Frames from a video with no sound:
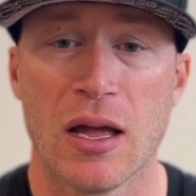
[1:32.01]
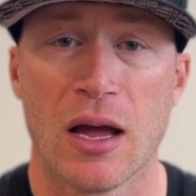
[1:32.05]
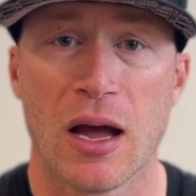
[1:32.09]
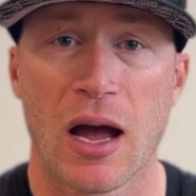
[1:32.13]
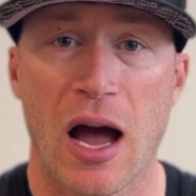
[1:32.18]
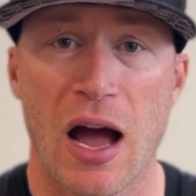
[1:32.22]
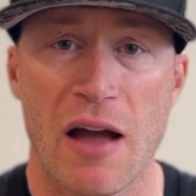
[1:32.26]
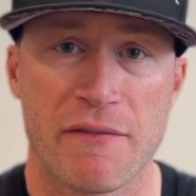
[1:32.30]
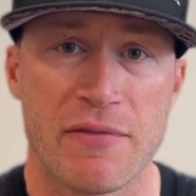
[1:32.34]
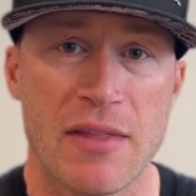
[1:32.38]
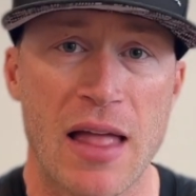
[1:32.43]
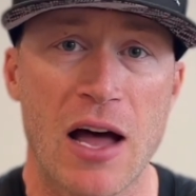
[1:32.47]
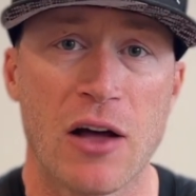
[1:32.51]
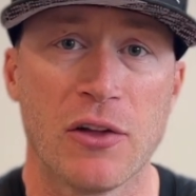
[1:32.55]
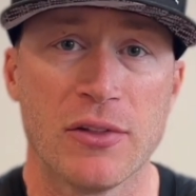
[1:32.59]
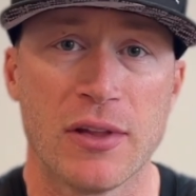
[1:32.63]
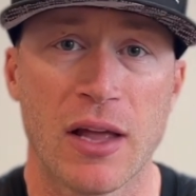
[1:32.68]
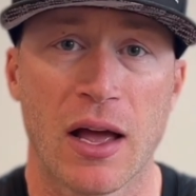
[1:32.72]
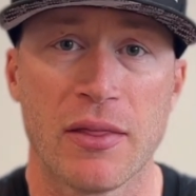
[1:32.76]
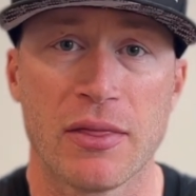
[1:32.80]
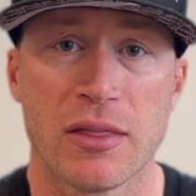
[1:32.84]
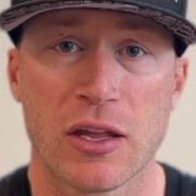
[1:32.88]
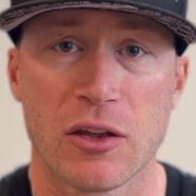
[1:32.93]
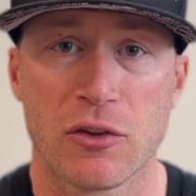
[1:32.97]
I've now
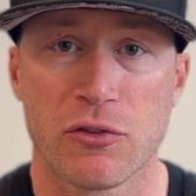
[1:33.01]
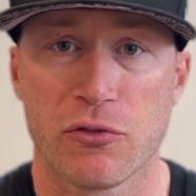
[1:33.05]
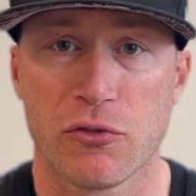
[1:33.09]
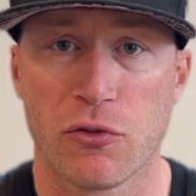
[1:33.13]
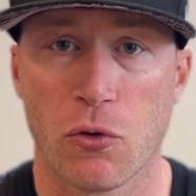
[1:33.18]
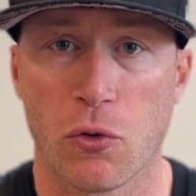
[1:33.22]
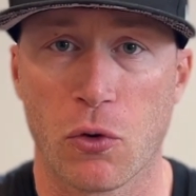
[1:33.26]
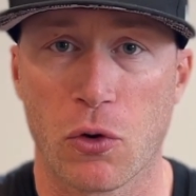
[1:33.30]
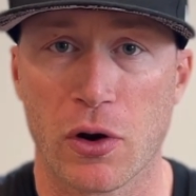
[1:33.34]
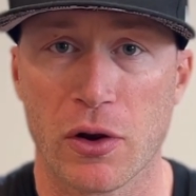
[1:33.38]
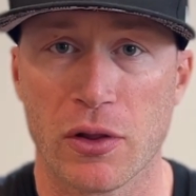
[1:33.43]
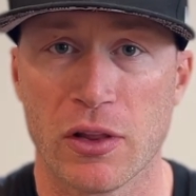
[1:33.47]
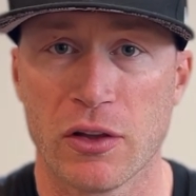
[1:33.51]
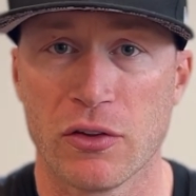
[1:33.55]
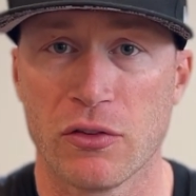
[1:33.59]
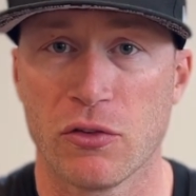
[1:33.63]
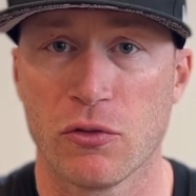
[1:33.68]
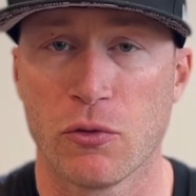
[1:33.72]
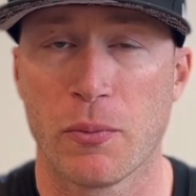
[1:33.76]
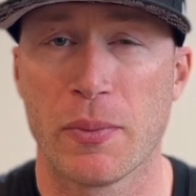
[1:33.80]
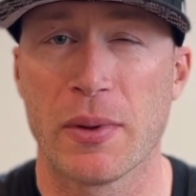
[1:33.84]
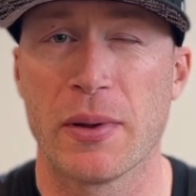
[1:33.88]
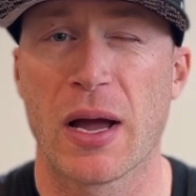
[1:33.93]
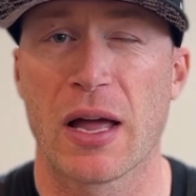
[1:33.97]
done this for, this
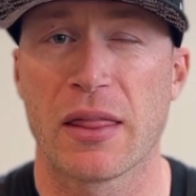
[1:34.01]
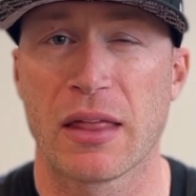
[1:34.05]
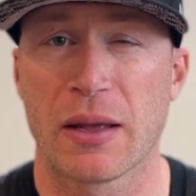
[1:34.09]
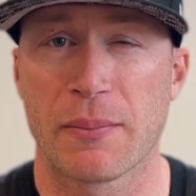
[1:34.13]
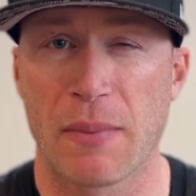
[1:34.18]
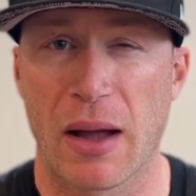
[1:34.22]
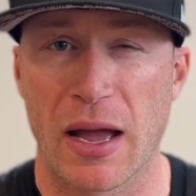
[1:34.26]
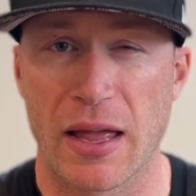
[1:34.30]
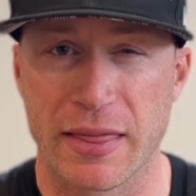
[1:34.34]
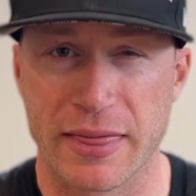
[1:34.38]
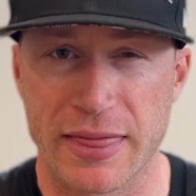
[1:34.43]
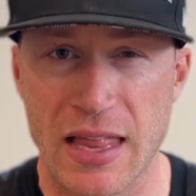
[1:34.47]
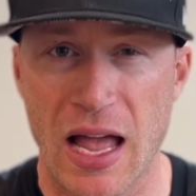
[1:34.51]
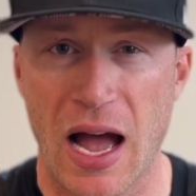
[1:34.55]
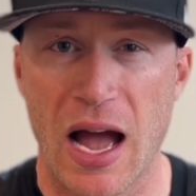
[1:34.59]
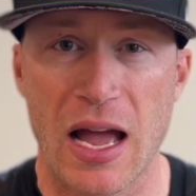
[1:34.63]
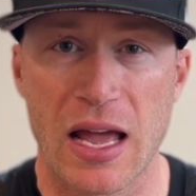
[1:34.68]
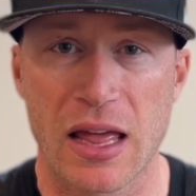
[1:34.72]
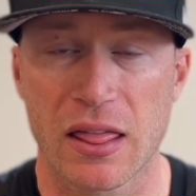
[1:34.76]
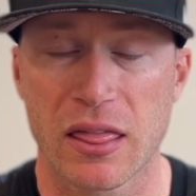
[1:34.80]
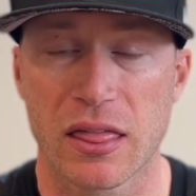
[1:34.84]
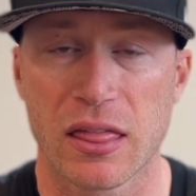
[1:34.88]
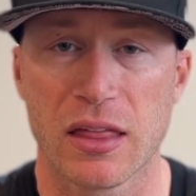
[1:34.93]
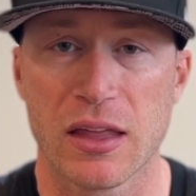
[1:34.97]
will be, I think, my
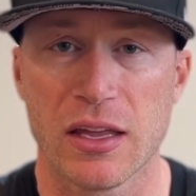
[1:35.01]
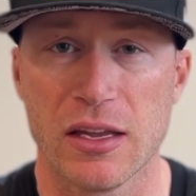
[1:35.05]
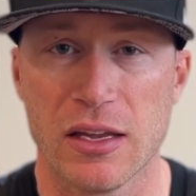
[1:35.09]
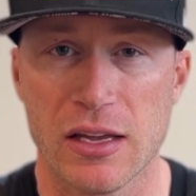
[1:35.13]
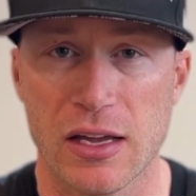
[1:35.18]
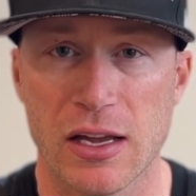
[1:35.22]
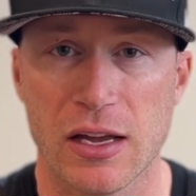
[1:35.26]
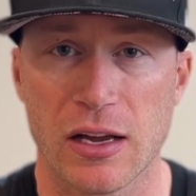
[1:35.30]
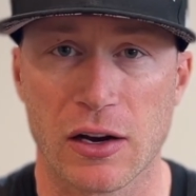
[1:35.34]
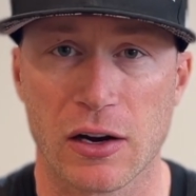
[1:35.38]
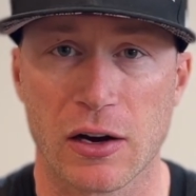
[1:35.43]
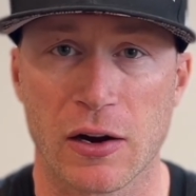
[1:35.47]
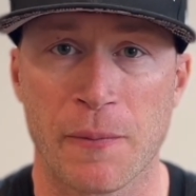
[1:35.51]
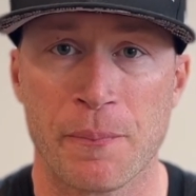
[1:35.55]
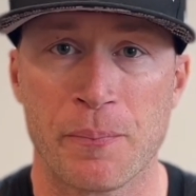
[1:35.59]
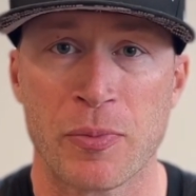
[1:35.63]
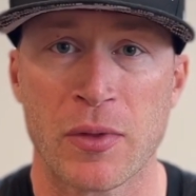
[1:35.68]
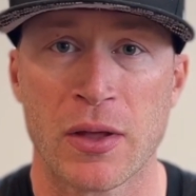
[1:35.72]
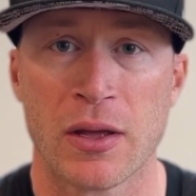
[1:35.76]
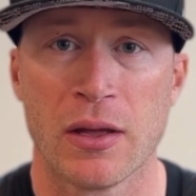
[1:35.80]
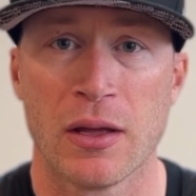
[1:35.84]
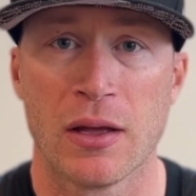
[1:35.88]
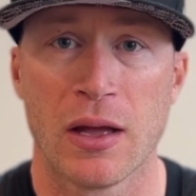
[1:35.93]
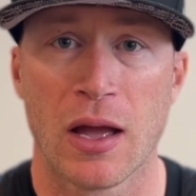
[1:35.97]
9th year
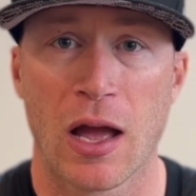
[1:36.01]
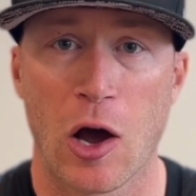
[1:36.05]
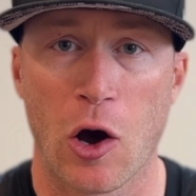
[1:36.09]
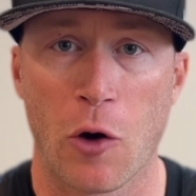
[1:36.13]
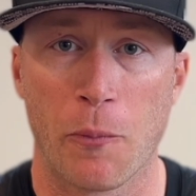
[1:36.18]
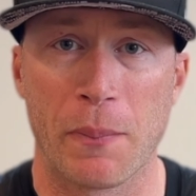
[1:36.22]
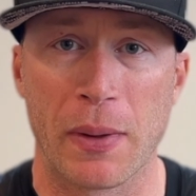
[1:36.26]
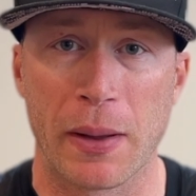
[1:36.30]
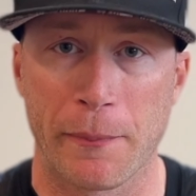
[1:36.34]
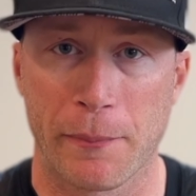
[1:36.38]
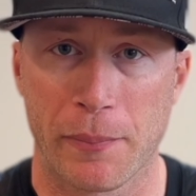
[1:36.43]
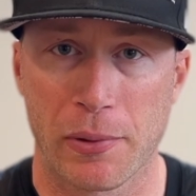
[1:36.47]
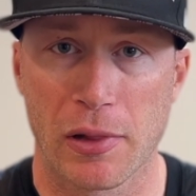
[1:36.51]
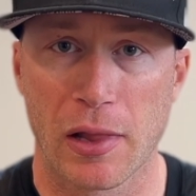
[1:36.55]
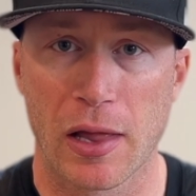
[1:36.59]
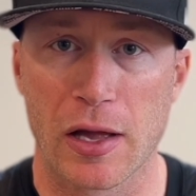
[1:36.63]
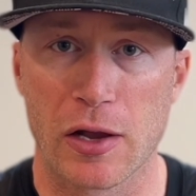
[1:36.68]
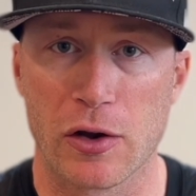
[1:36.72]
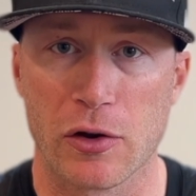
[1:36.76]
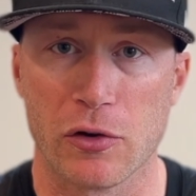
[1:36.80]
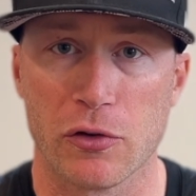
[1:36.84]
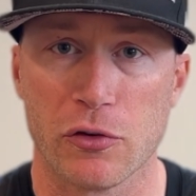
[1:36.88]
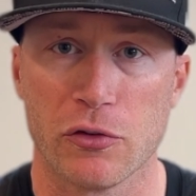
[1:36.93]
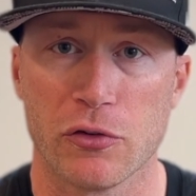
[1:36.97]
helping
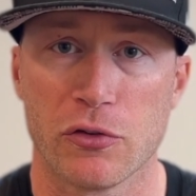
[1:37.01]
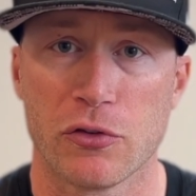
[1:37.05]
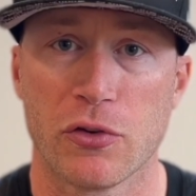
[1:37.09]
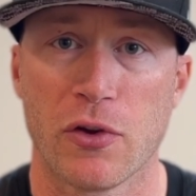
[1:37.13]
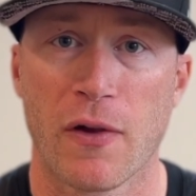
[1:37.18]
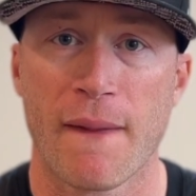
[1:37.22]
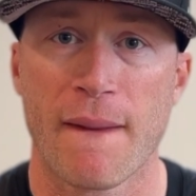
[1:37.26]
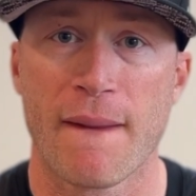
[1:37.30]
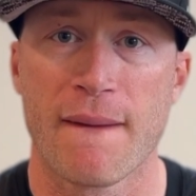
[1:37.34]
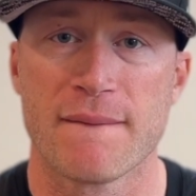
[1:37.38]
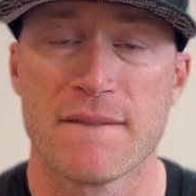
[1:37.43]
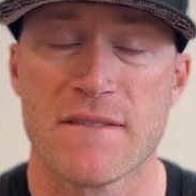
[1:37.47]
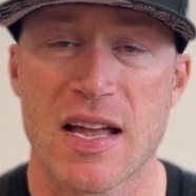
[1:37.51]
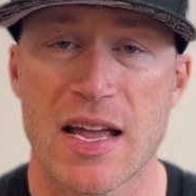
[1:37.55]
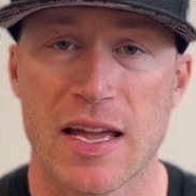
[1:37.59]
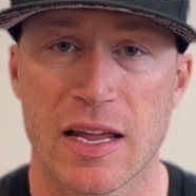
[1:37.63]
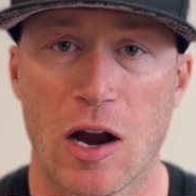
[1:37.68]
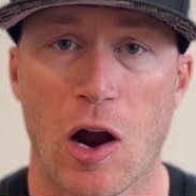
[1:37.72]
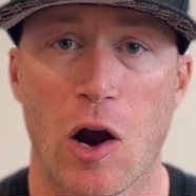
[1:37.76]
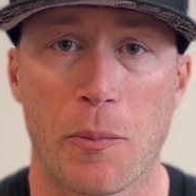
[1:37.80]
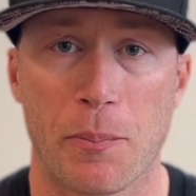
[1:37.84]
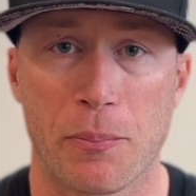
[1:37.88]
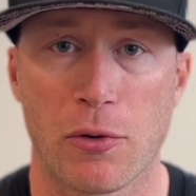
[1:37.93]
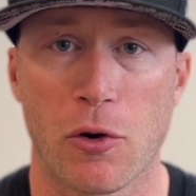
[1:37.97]
players in
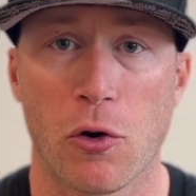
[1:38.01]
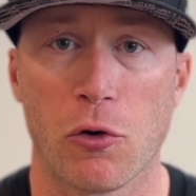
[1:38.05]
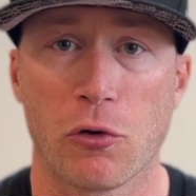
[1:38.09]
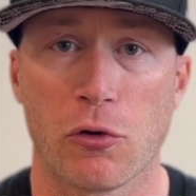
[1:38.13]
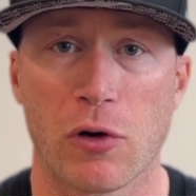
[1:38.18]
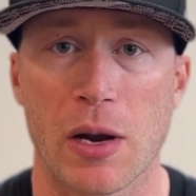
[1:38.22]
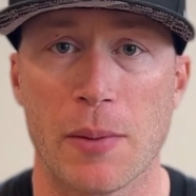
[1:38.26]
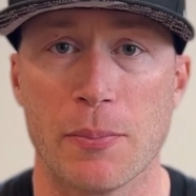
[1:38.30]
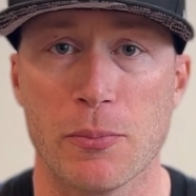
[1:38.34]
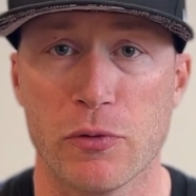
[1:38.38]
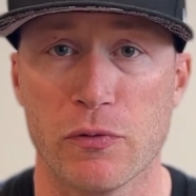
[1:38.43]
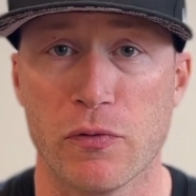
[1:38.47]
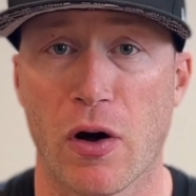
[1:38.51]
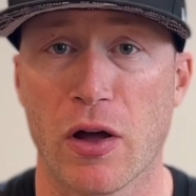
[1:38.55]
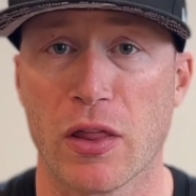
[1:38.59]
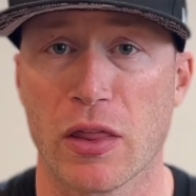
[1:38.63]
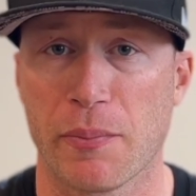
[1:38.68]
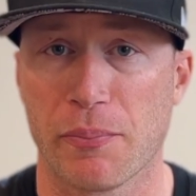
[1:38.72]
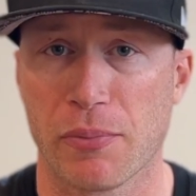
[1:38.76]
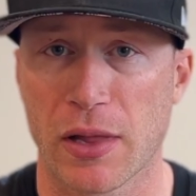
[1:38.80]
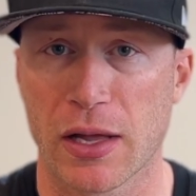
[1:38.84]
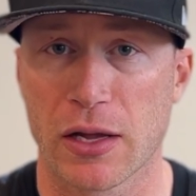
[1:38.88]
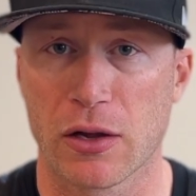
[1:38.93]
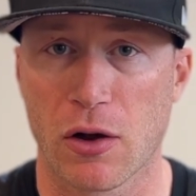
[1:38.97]
our program move on to
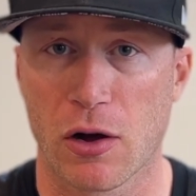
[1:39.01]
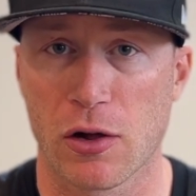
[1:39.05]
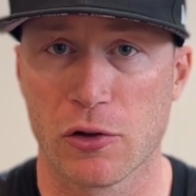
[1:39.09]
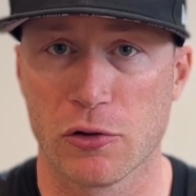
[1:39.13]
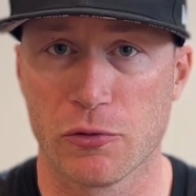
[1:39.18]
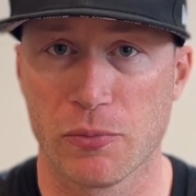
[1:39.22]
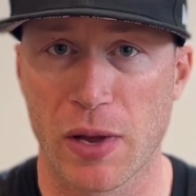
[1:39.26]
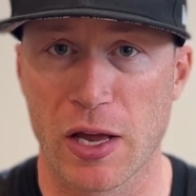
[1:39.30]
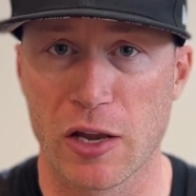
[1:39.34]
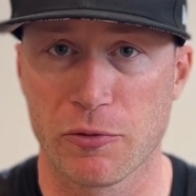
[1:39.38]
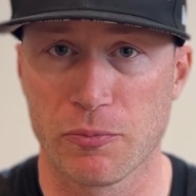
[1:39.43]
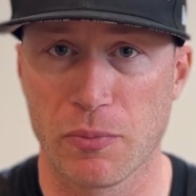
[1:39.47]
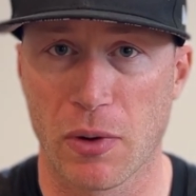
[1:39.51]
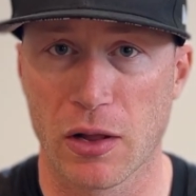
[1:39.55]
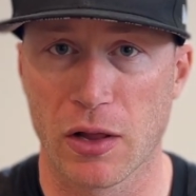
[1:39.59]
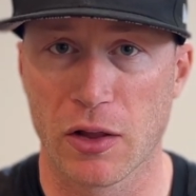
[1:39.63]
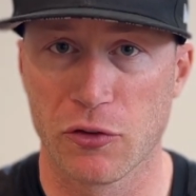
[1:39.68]
play college baseball.